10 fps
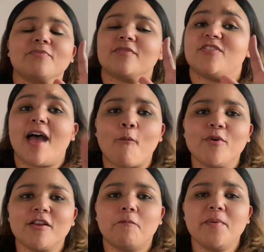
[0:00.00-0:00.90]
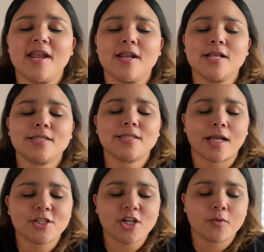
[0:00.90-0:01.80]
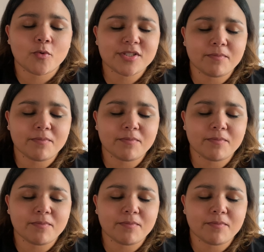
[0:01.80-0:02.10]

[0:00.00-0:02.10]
That would have been such an awesome